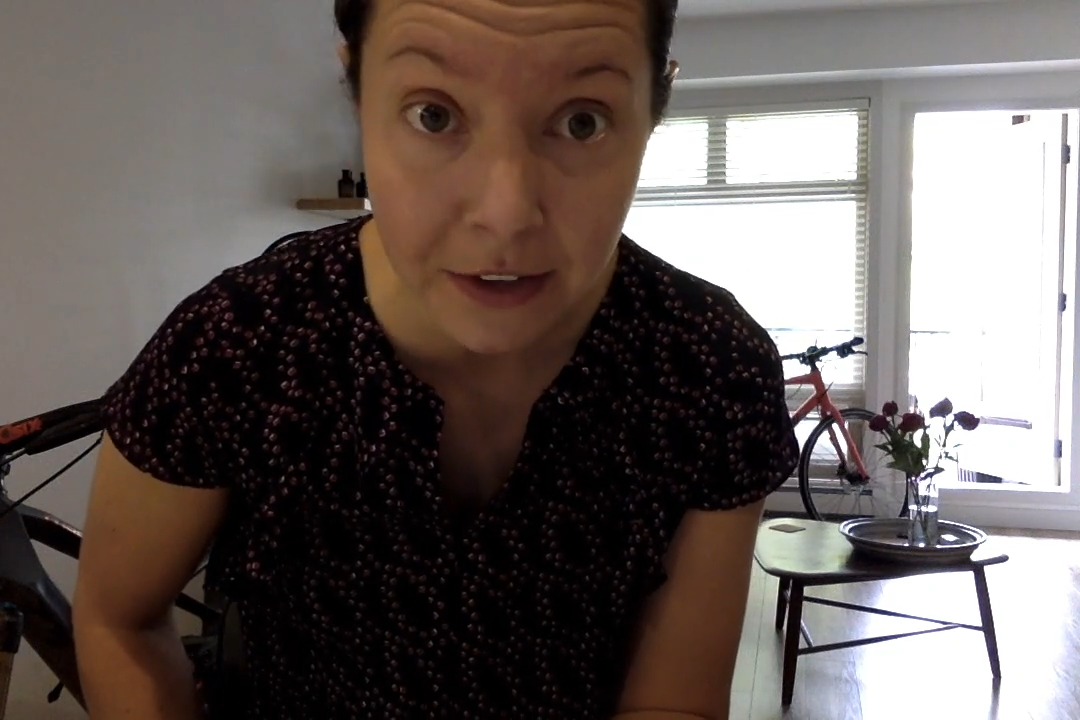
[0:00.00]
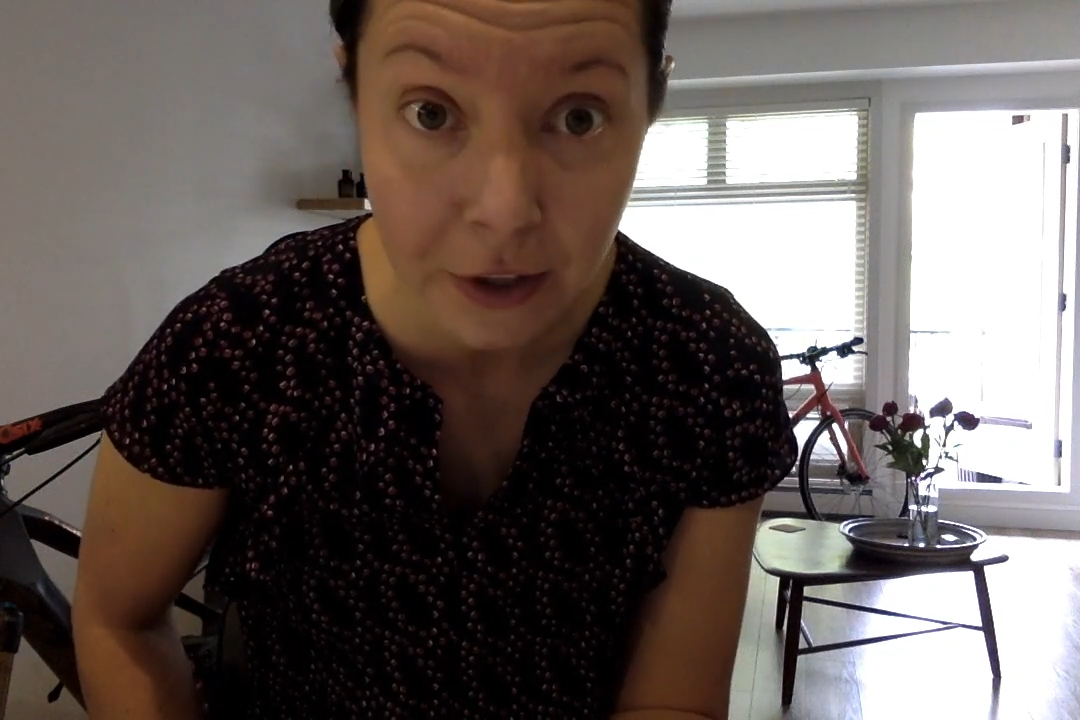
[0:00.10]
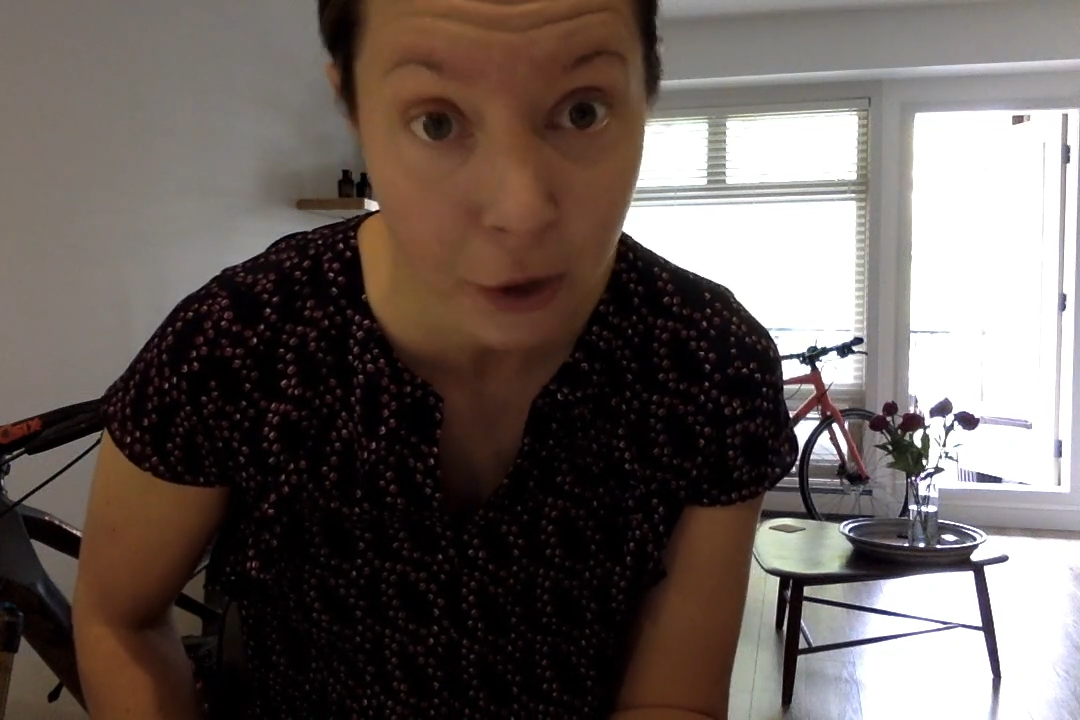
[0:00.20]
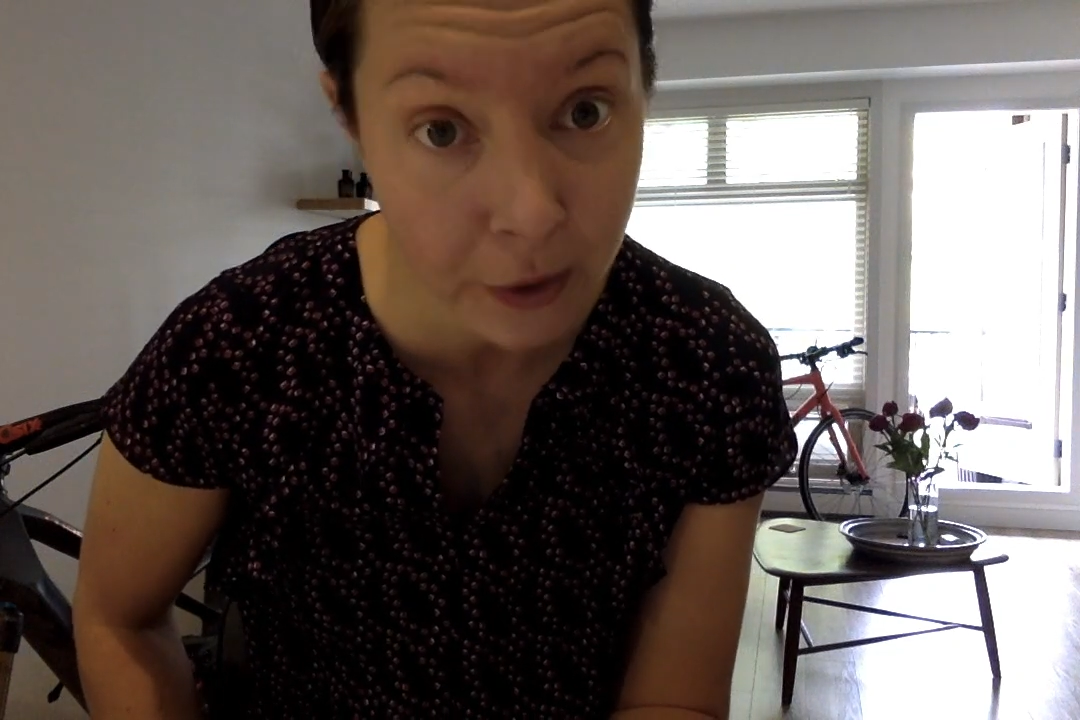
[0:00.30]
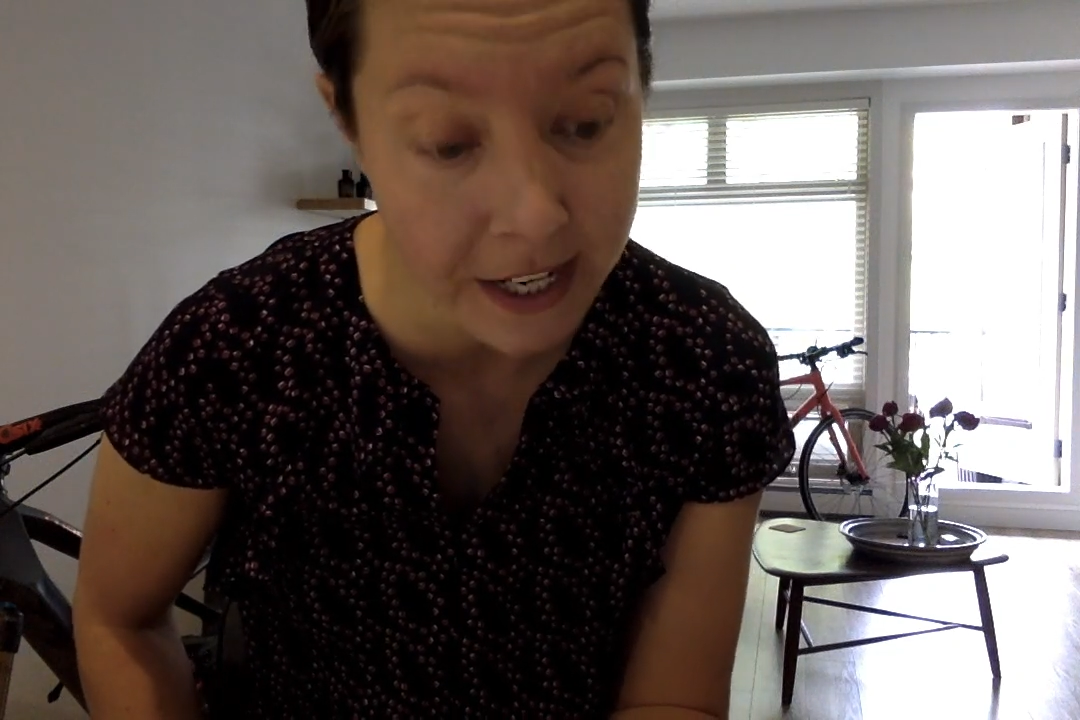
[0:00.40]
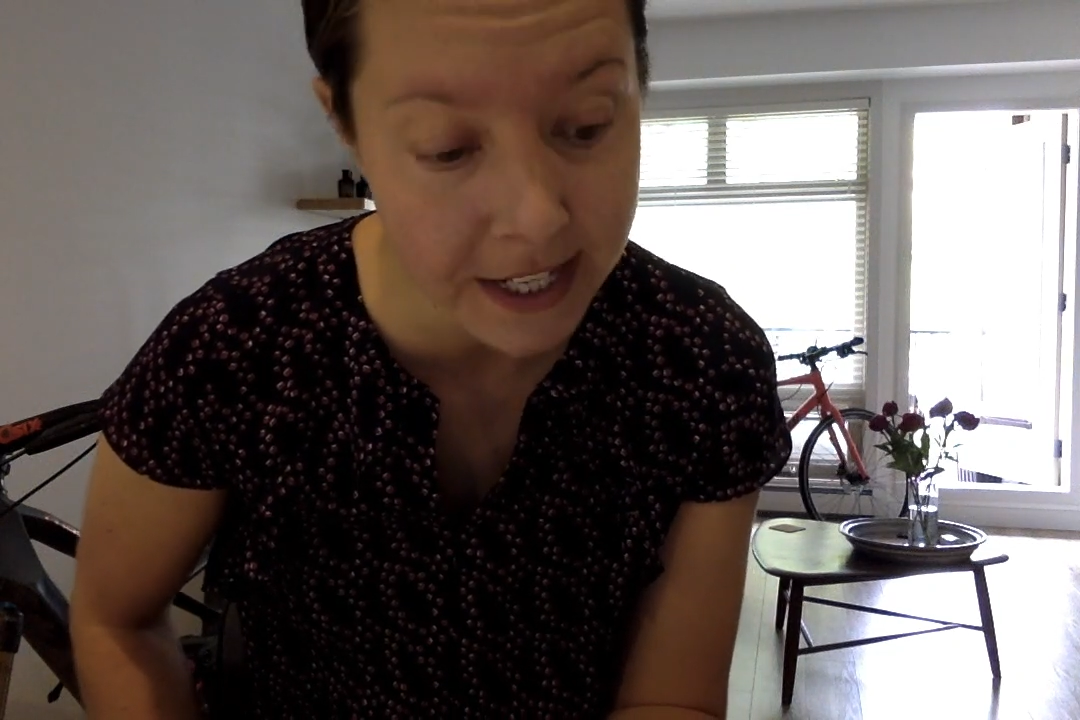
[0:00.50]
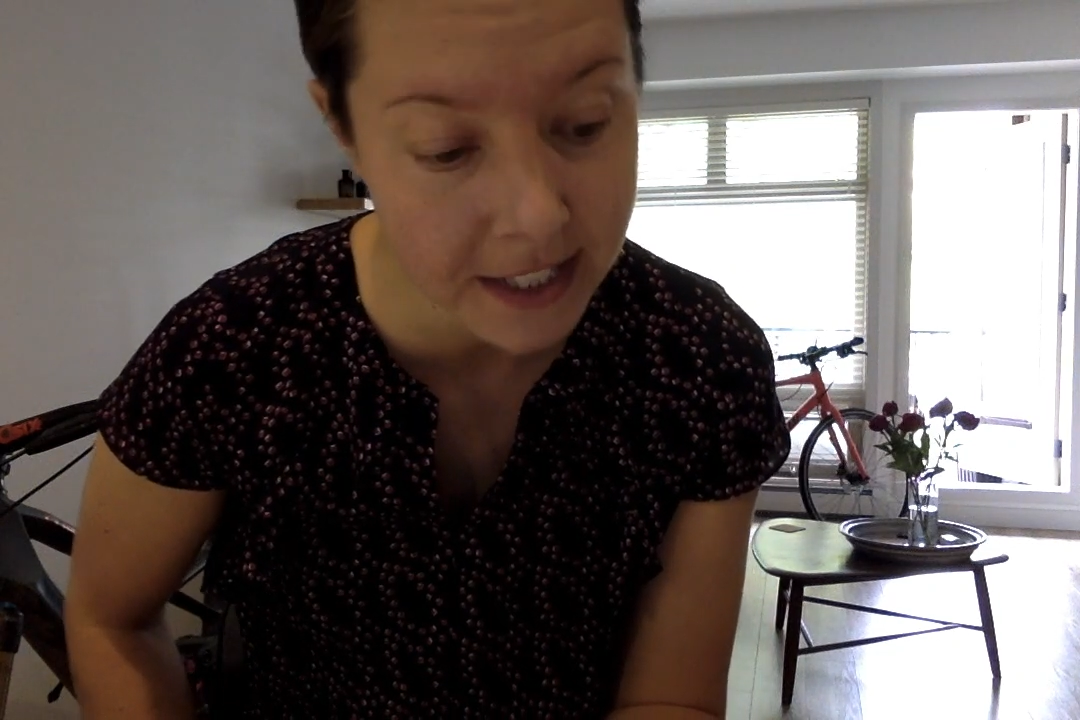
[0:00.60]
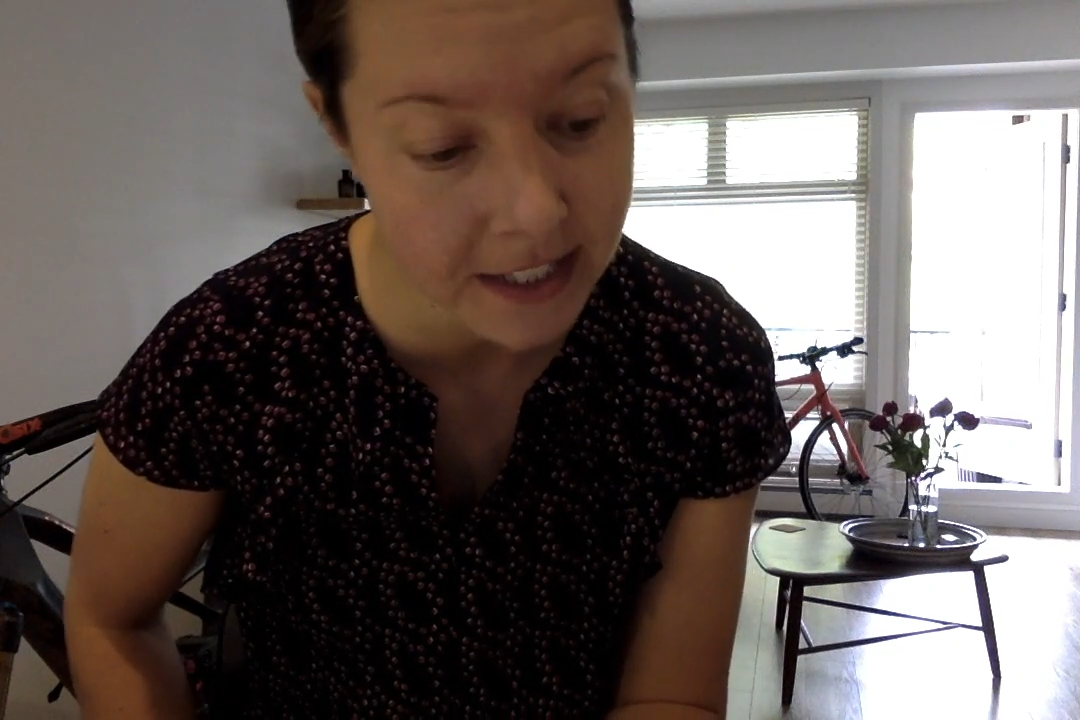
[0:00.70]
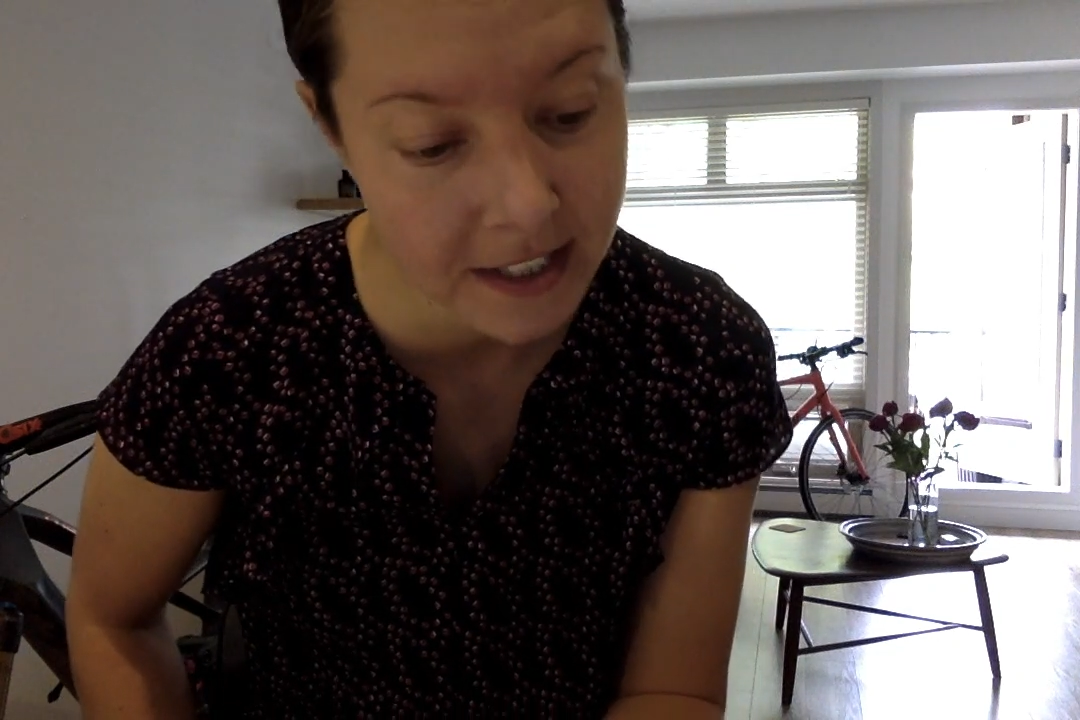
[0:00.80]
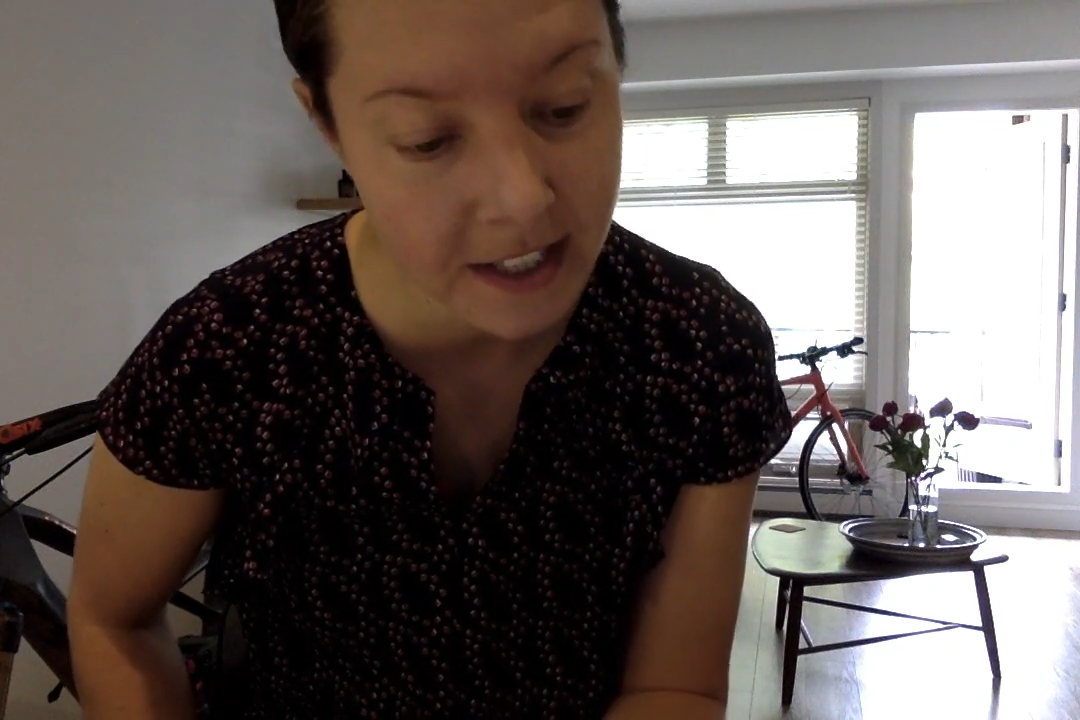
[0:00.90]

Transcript: the crate?